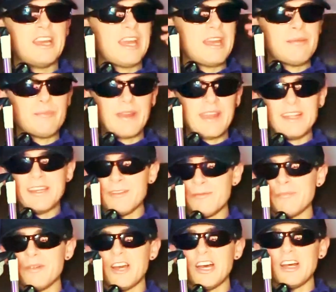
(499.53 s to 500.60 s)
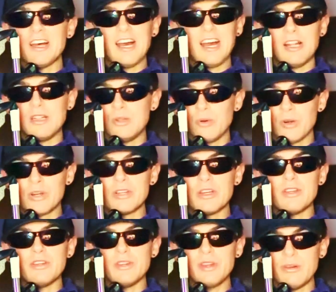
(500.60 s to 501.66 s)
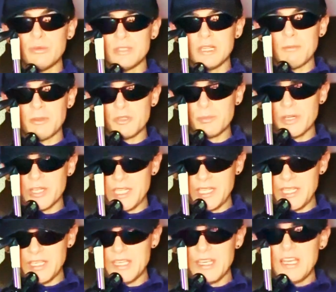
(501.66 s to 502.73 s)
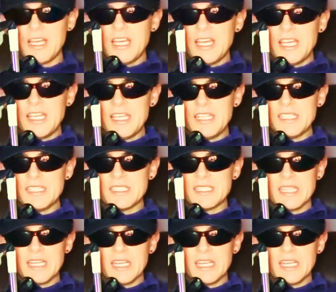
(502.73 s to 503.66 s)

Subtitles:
and paid him Lord knows how much money. He's,